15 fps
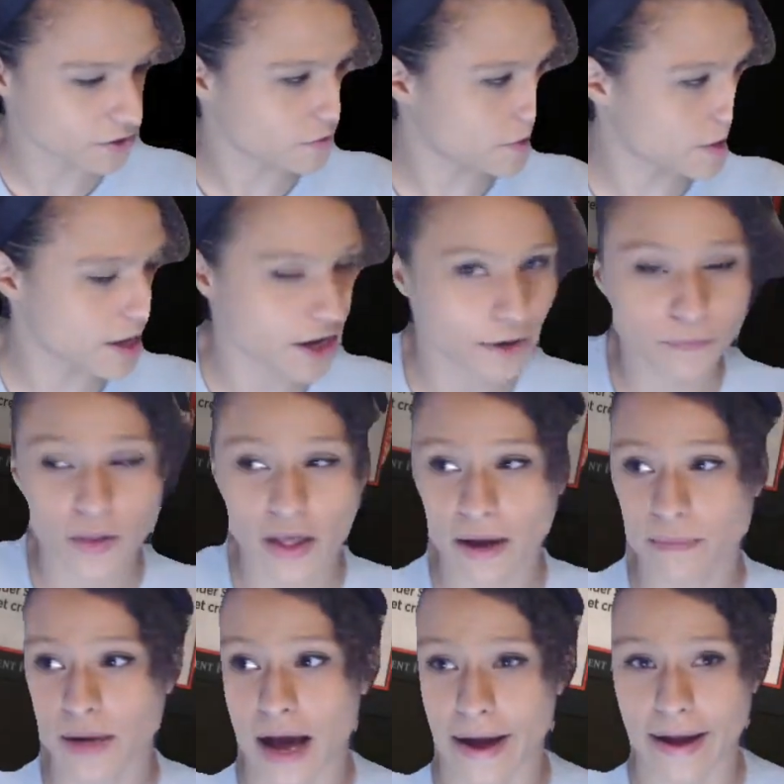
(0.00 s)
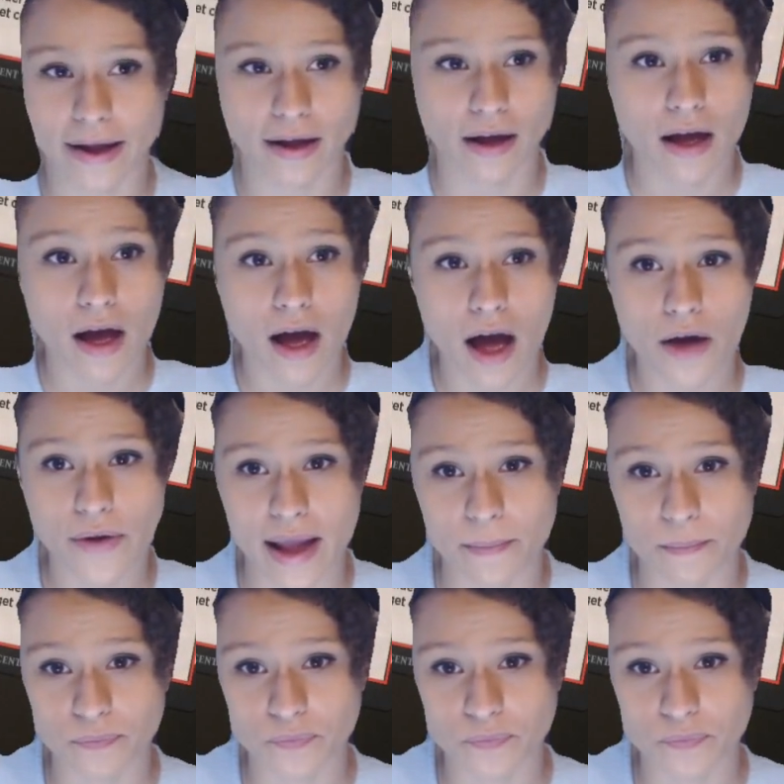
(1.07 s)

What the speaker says: over here. I'm dying. Okay.